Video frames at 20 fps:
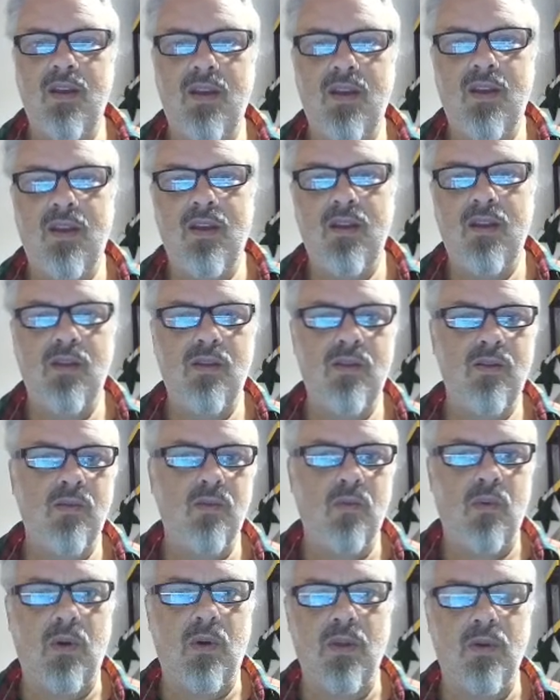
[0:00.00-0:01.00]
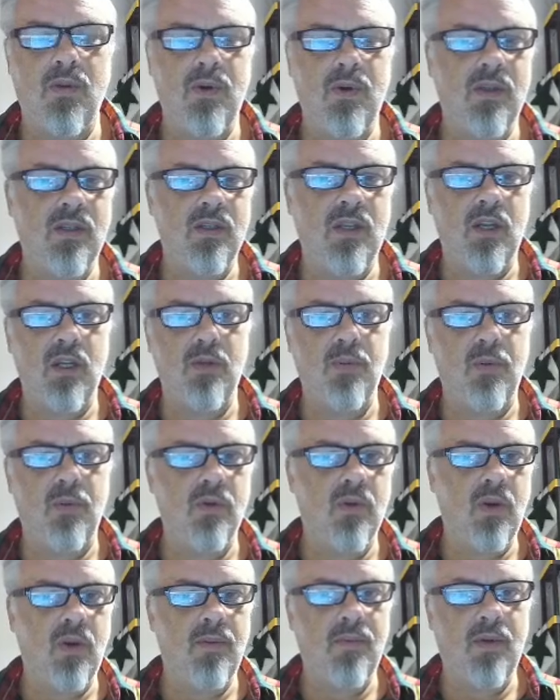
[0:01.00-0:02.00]
It's one of the reasons, I suppose,
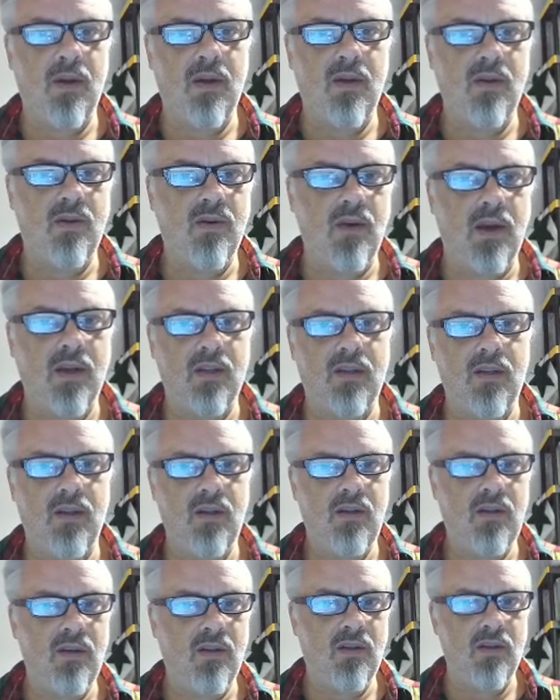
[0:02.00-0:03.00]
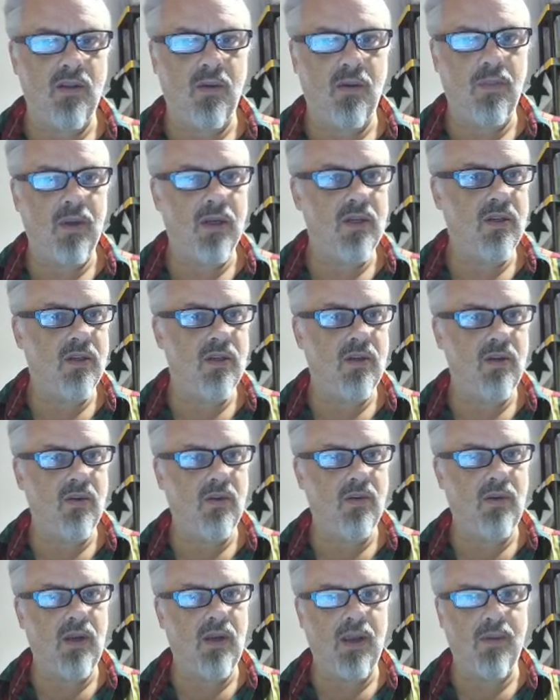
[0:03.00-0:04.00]
why I'm not attracted so much
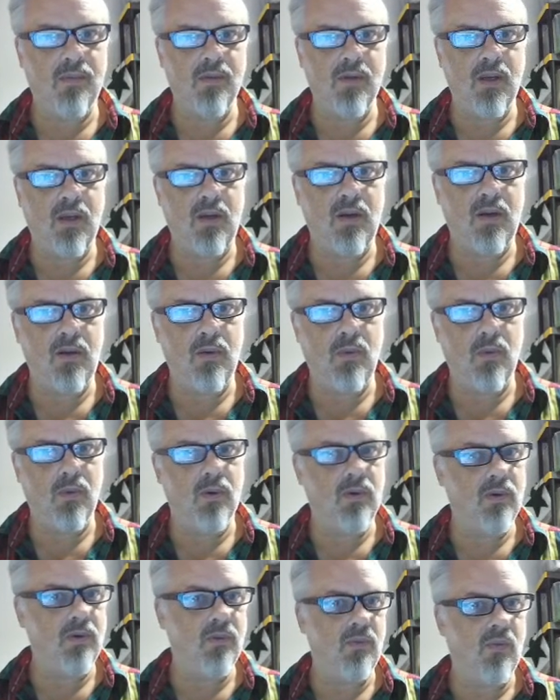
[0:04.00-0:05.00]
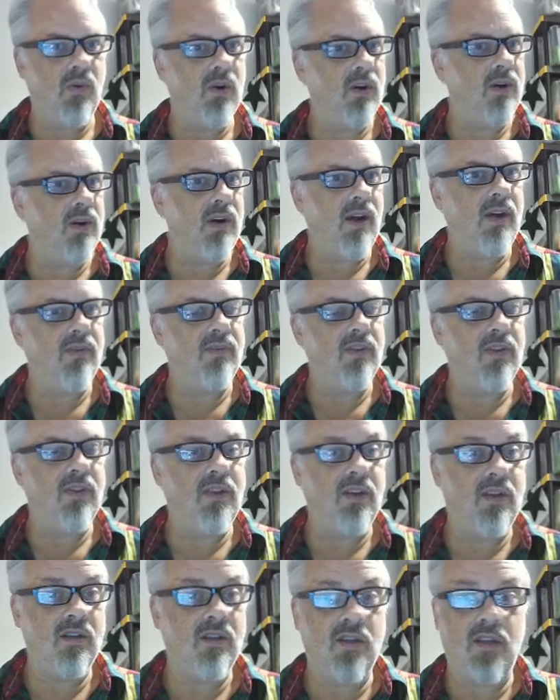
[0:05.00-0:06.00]
to games like World of Warcraft and
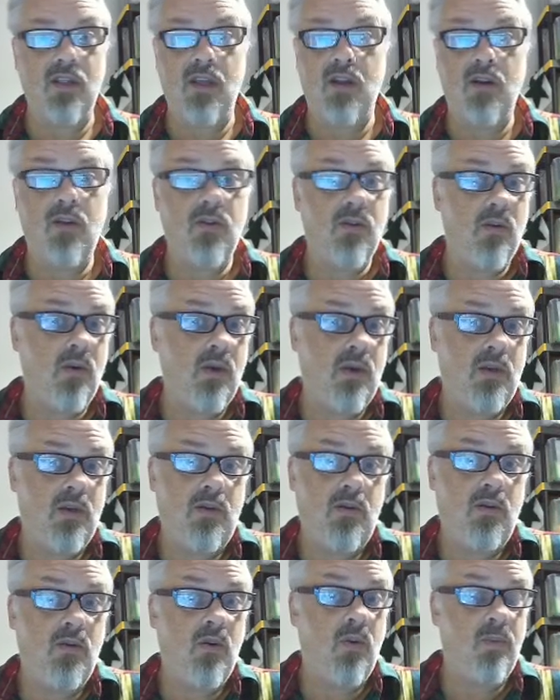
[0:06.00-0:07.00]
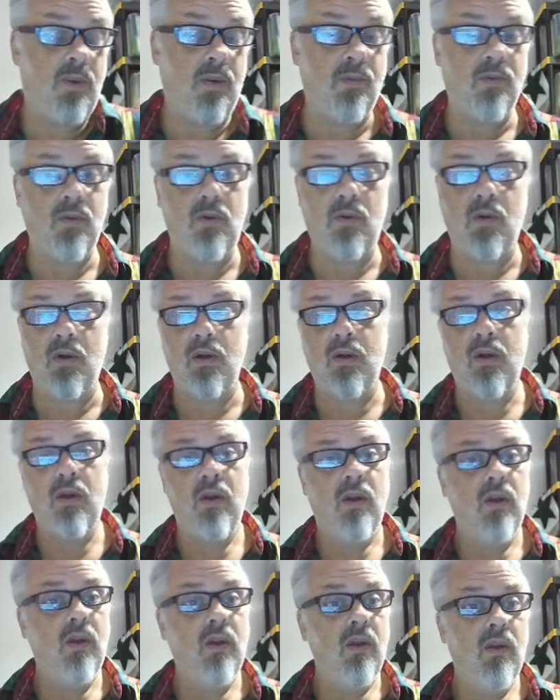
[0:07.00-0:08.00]
things like that. Although I do know people who are
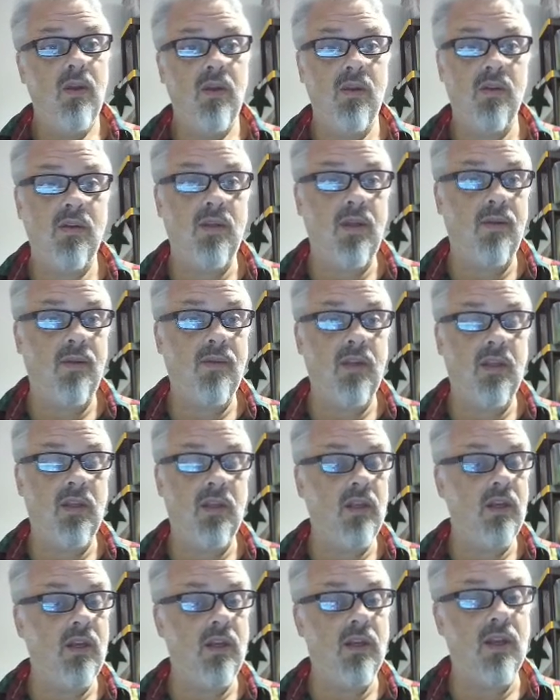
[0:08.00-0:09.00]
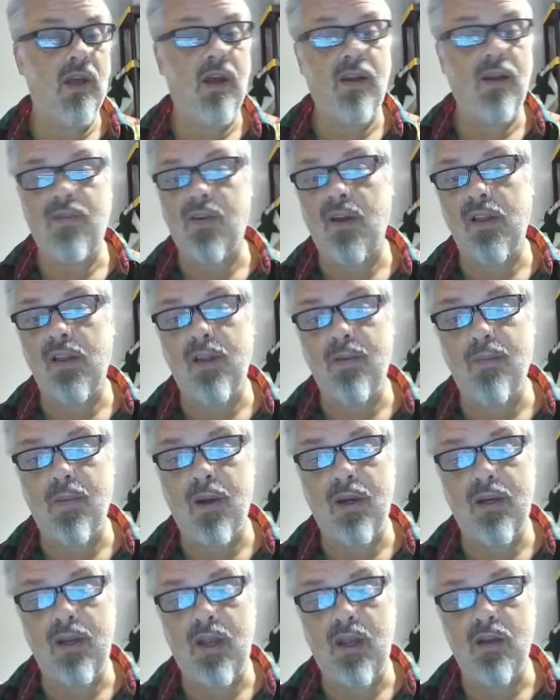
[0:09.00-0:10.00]
seemingly non-violent
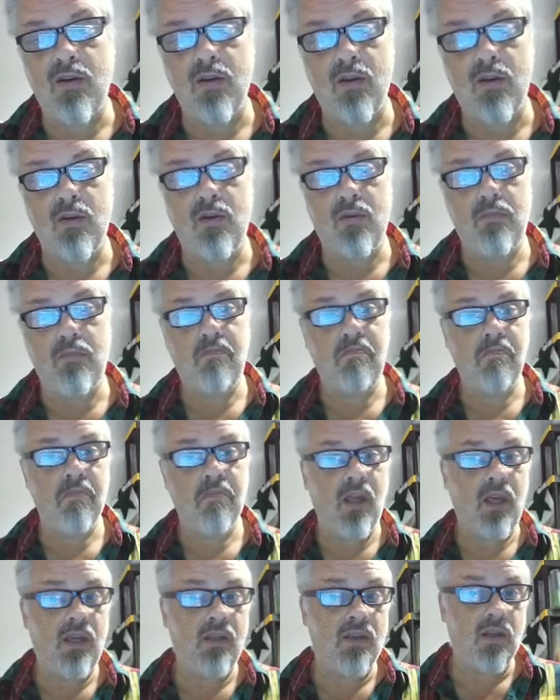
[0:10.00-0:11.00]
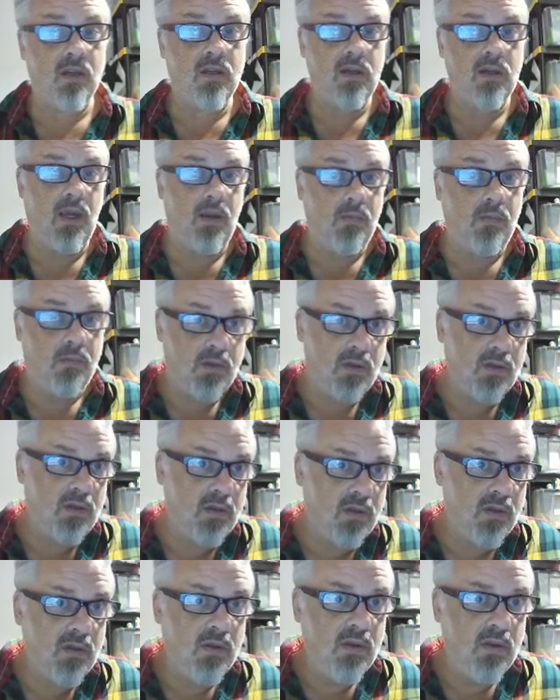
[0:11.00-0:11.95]
by nature who like such games.